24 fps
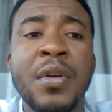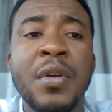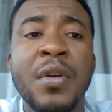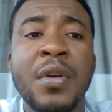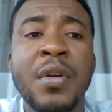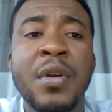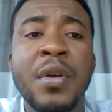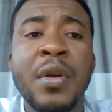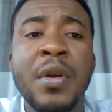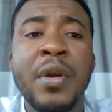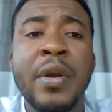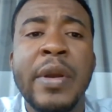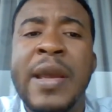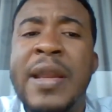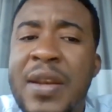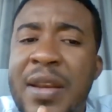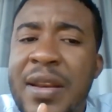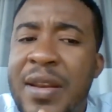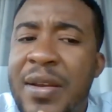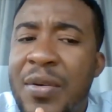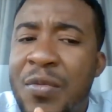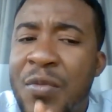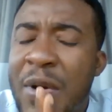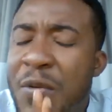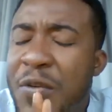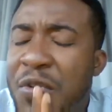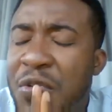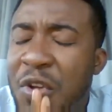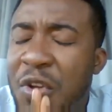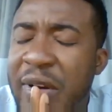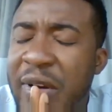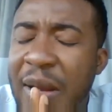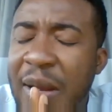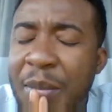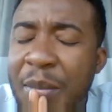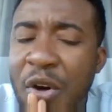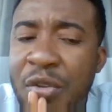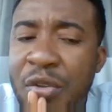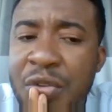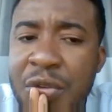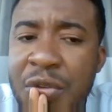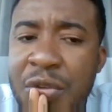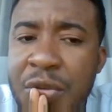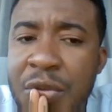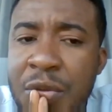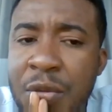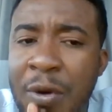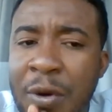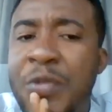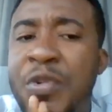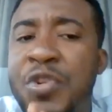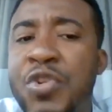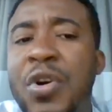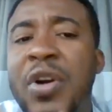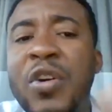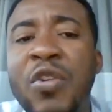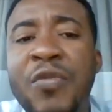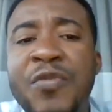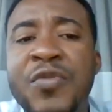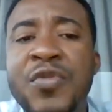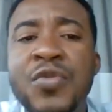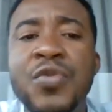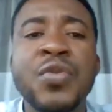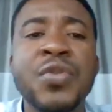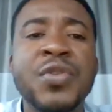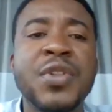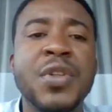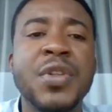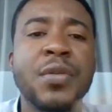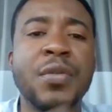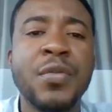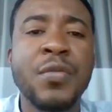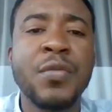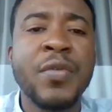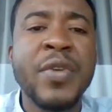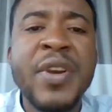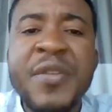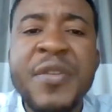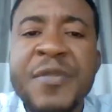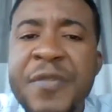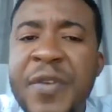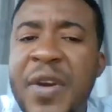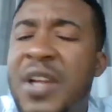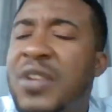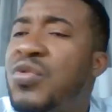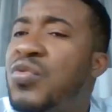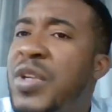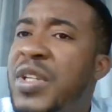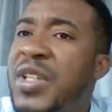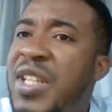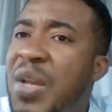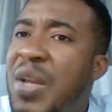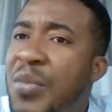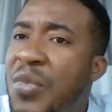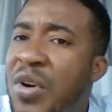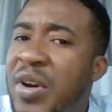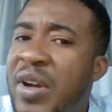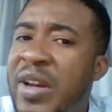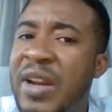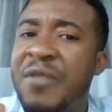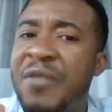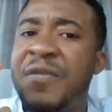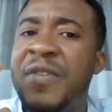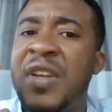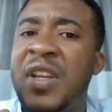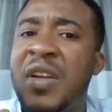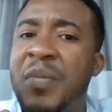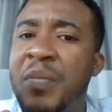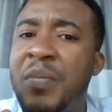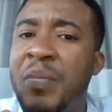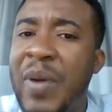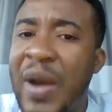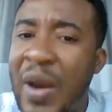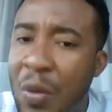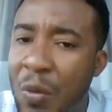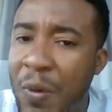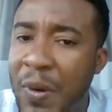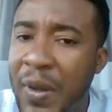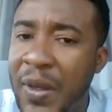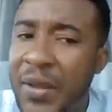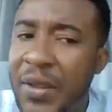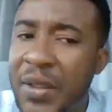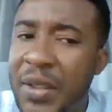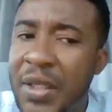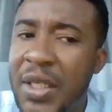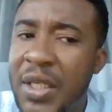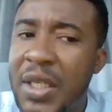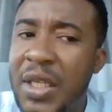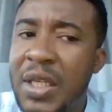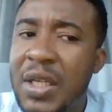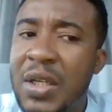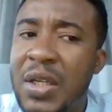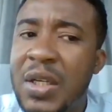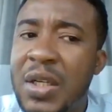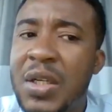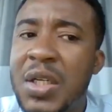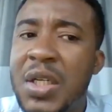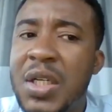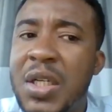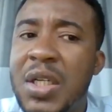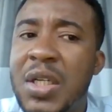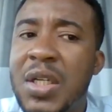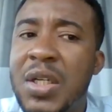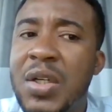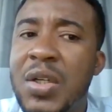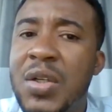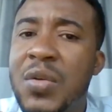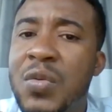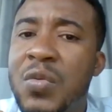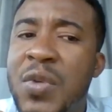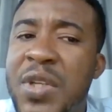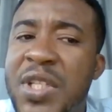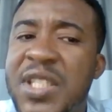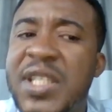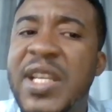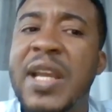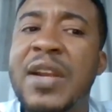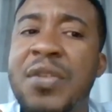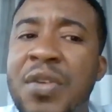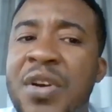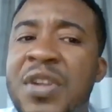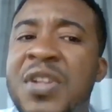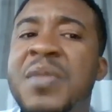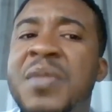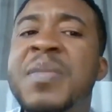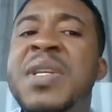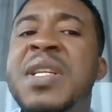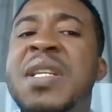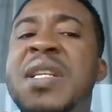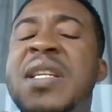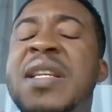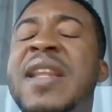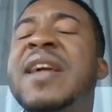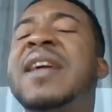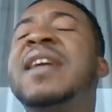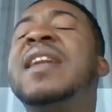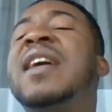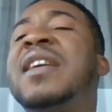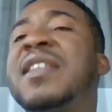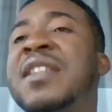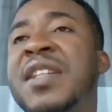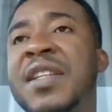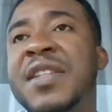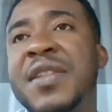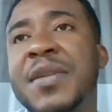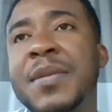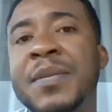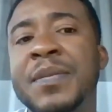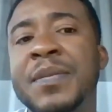And when we talk of youth, we refer to a demographic power which cannot be neglected.